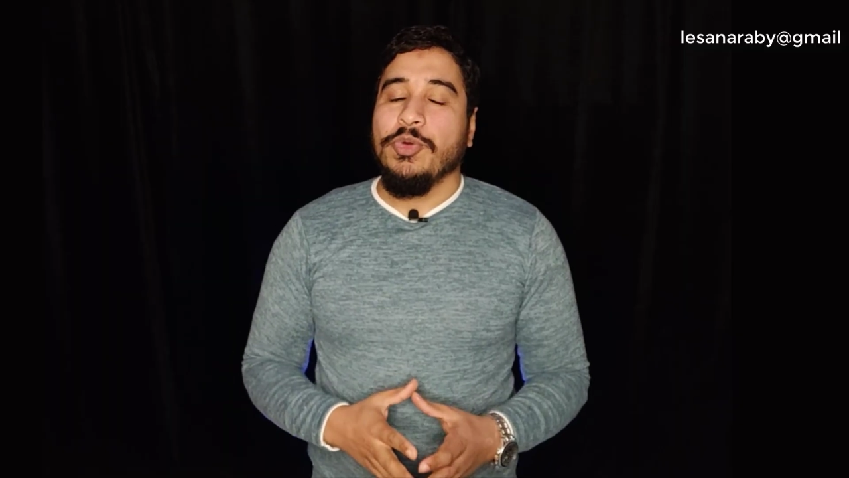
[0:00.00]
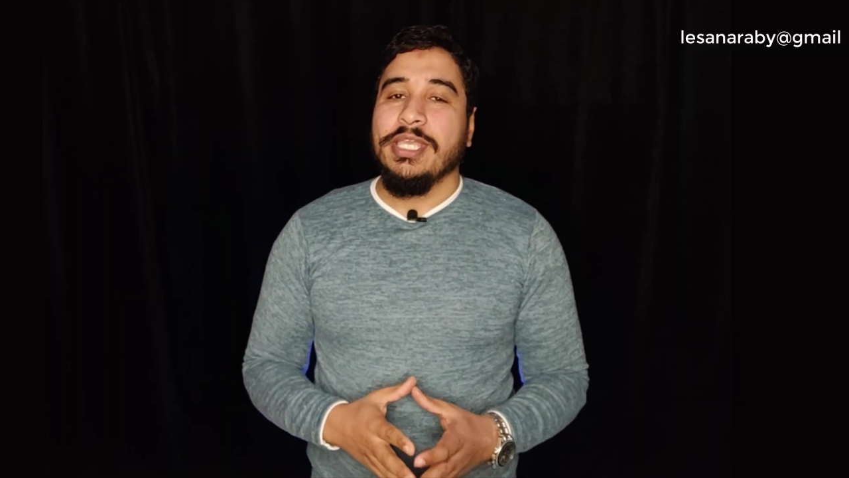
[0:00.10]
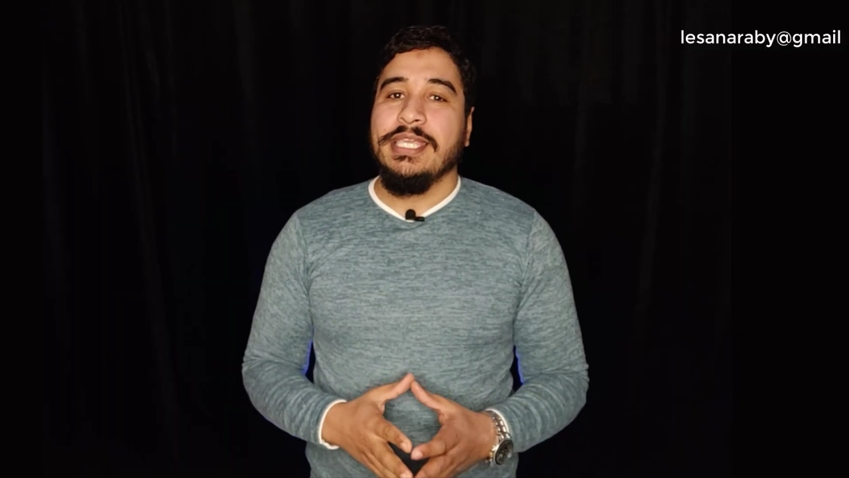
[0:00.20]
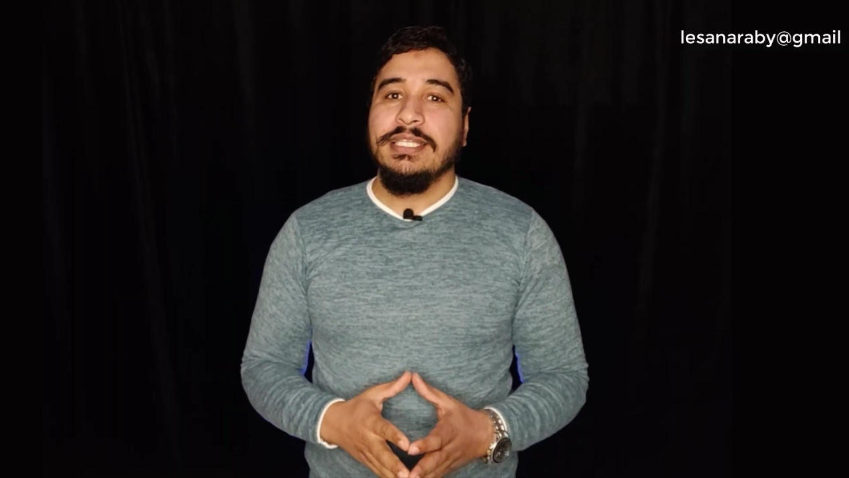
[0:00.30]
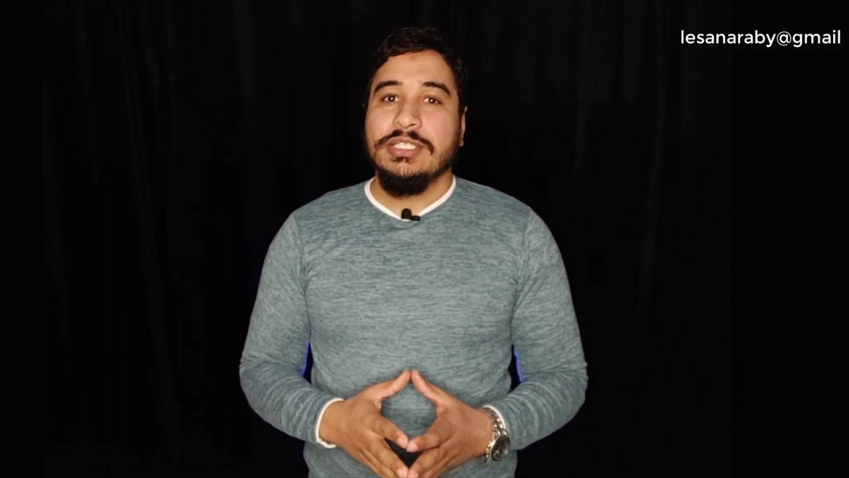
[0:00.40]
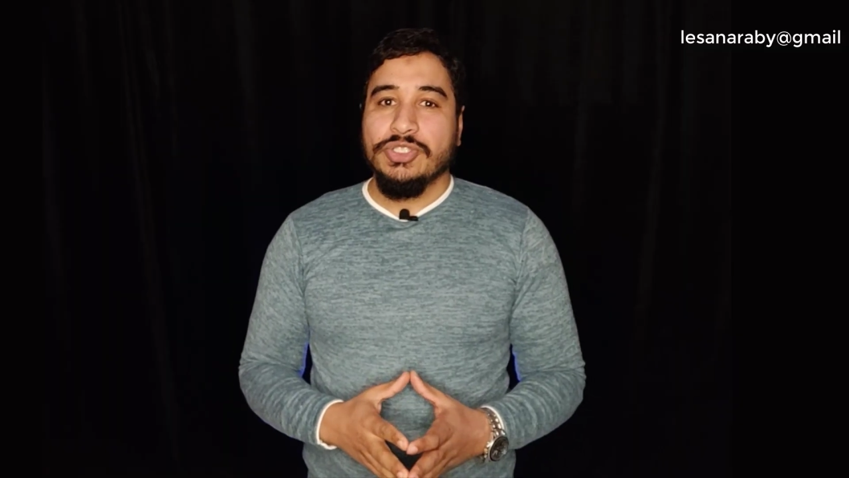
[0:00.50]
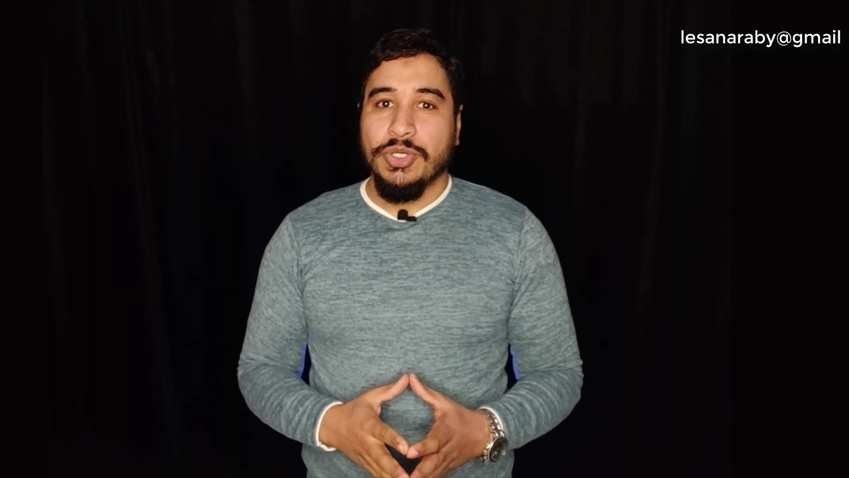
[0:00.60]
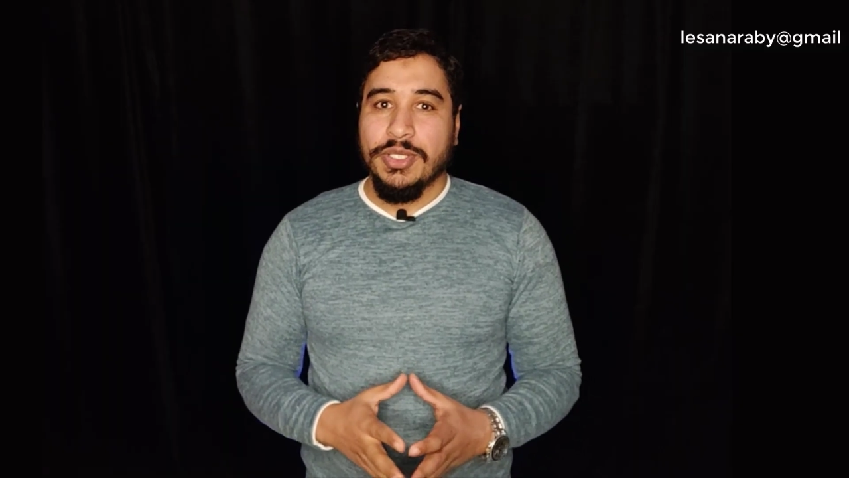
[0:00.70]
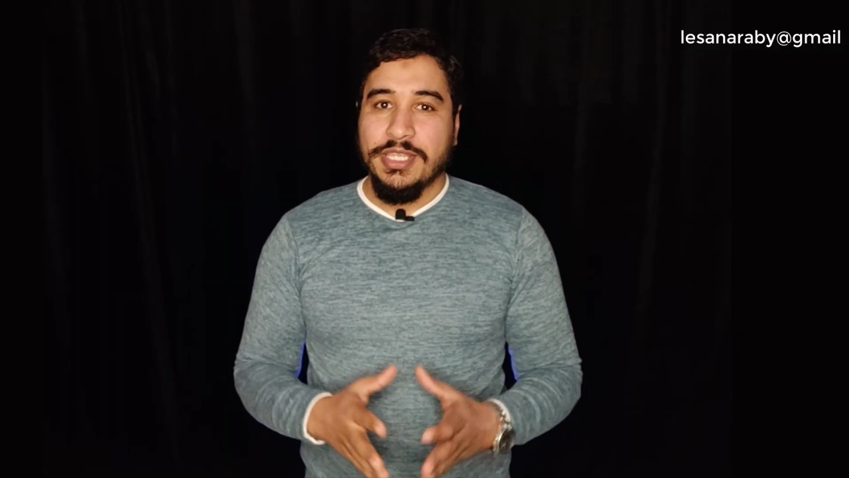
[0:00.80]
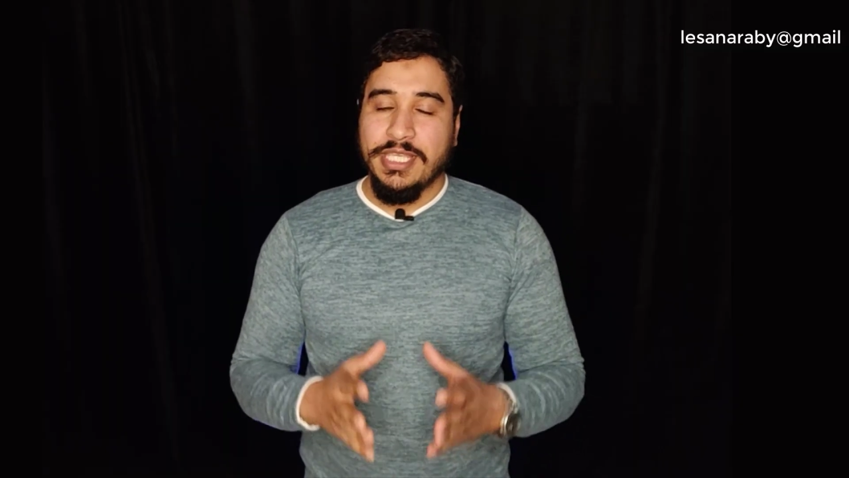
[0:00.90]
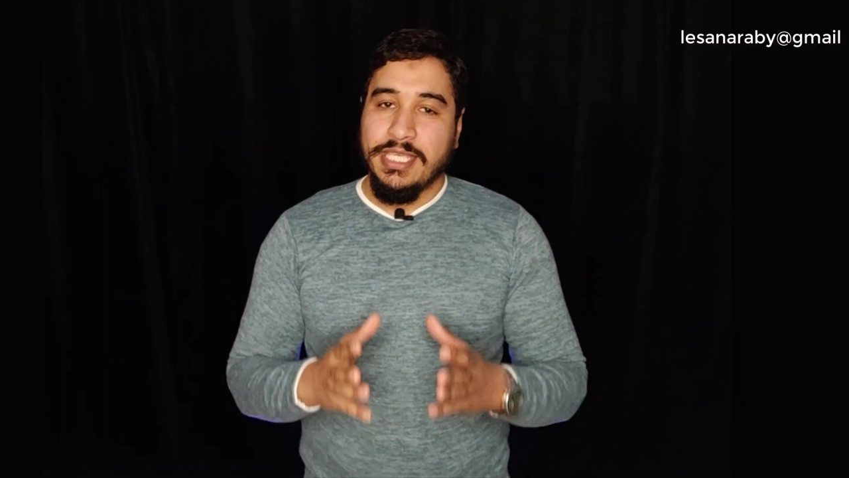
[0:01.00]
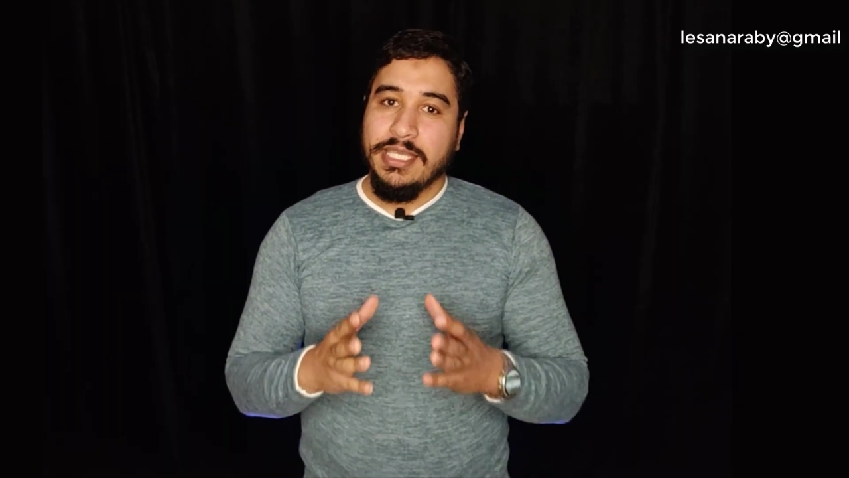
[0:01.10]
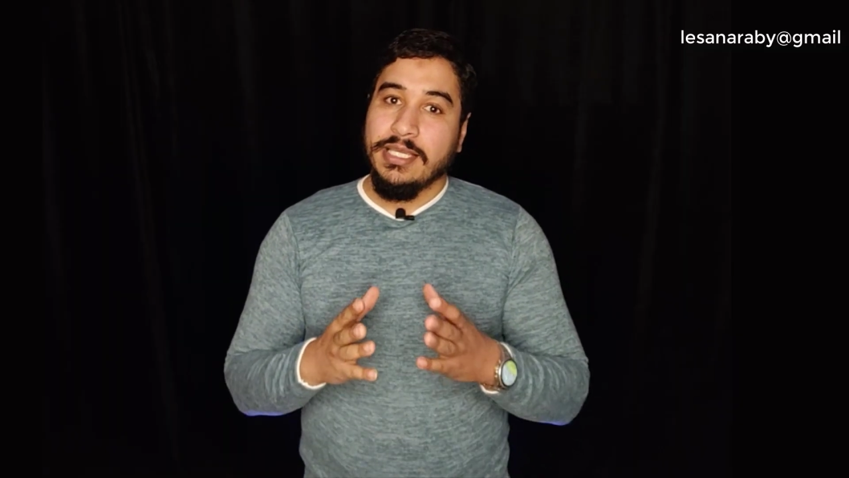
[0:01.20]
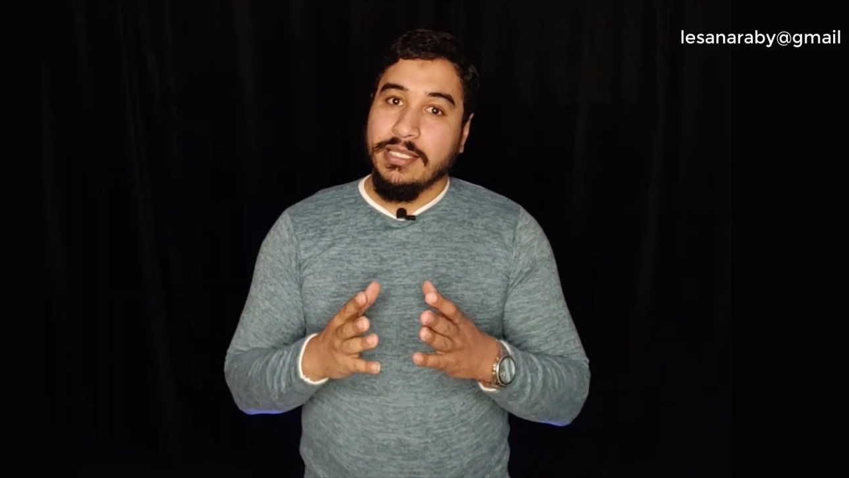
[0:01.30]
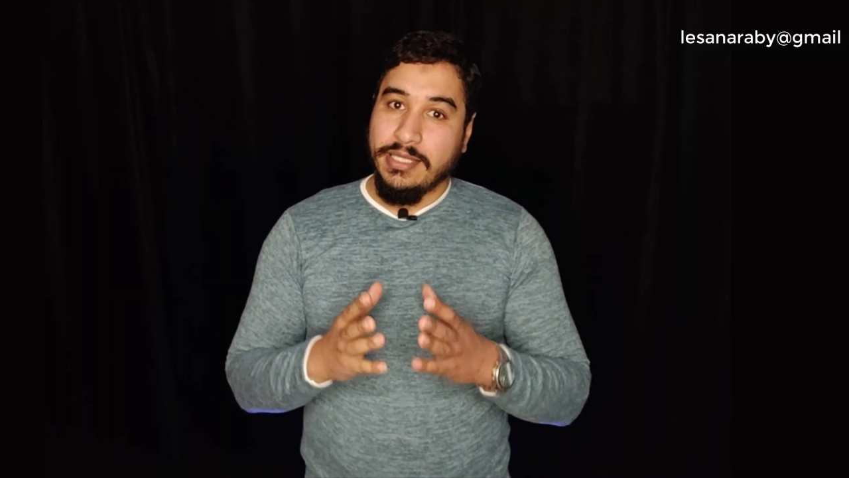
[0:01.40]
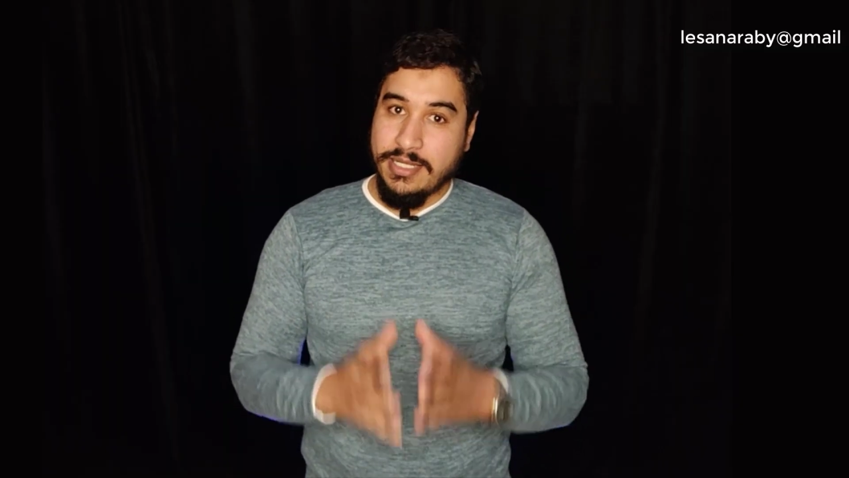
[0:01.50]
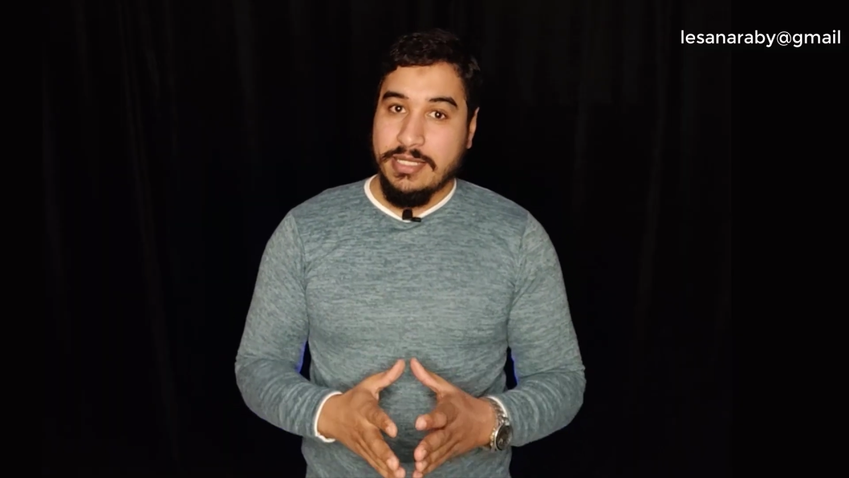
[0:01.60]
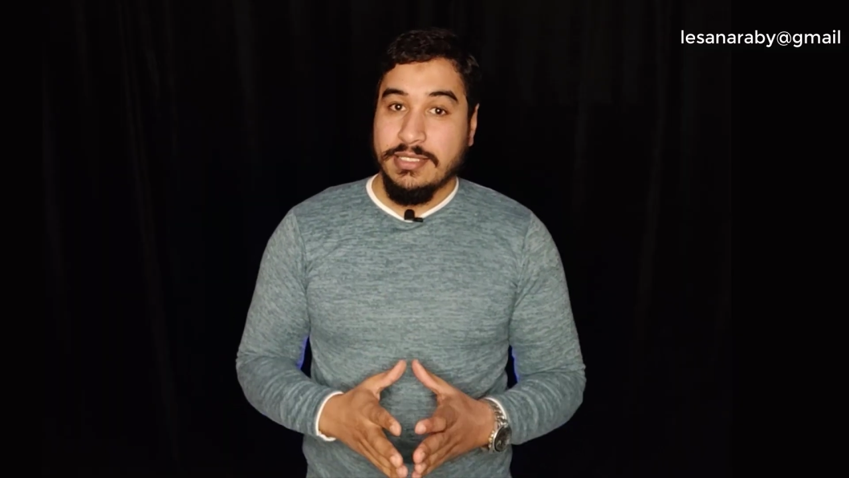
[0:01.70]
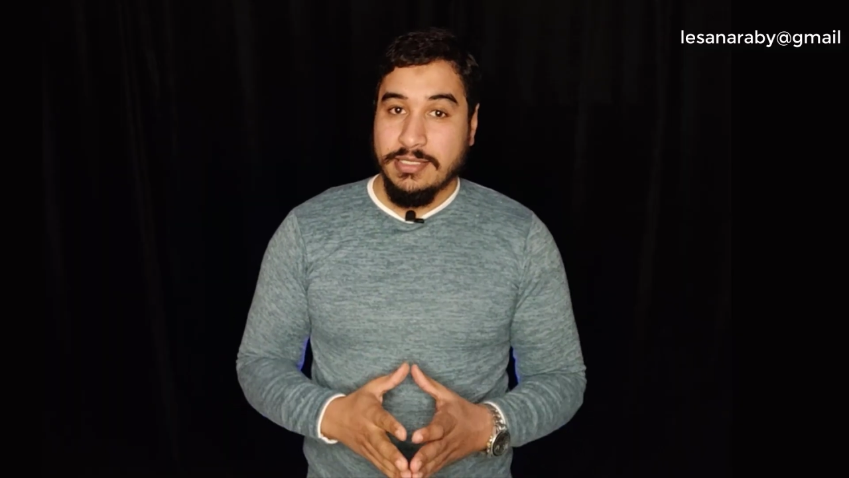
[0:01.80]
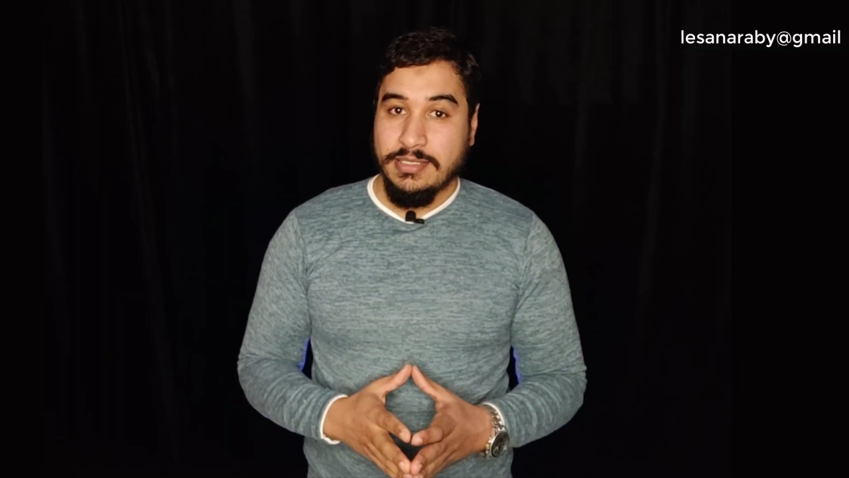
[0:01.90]
we took the
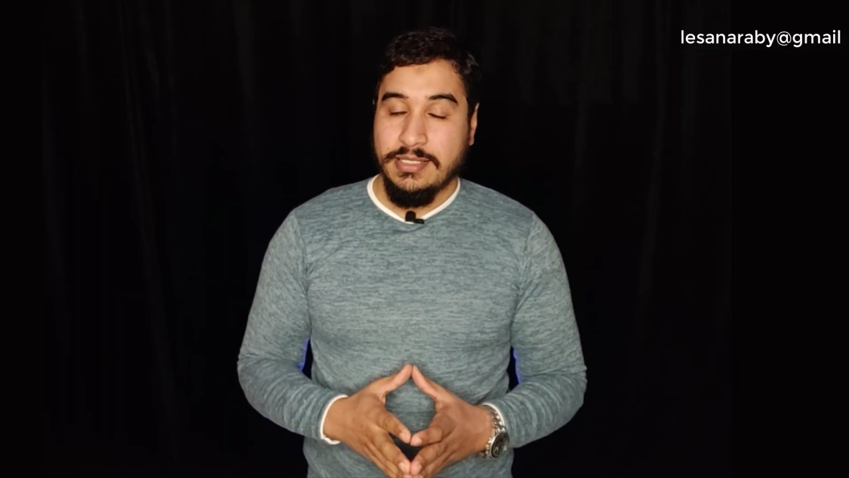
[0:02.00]
letters